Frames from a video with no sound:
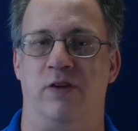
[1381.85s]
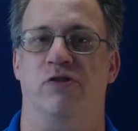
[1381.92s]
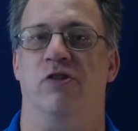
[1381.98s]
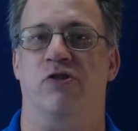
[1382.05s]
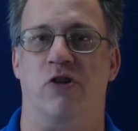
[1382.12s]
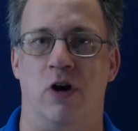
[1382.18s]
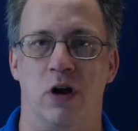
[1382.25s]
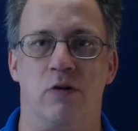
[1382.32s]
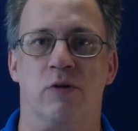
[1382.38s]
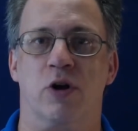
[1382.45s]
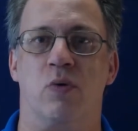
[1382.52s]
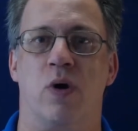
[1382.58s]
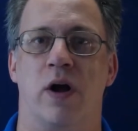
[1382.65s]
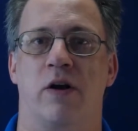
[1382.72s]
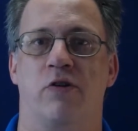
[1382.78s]
It's going to
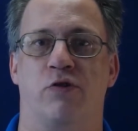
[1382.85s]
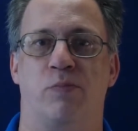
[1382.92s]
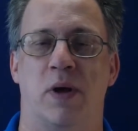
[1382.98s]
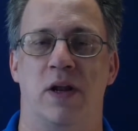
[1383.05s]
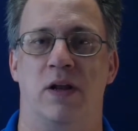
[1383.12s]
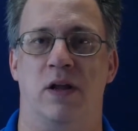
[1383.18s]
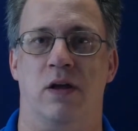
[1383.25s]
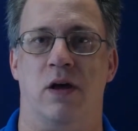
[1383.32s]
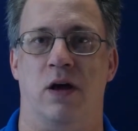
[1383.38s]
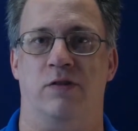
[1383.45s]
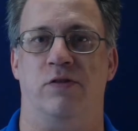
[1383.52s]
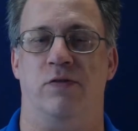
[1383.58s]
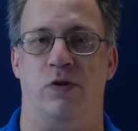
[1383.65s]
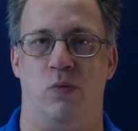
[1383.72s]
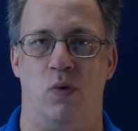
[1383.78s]
require spending cuts if
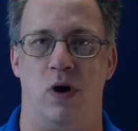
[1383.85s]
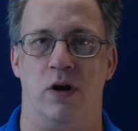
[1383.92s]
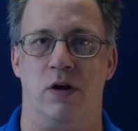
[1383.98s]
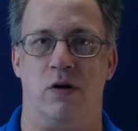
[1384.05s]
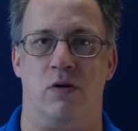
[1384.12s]
you want to go to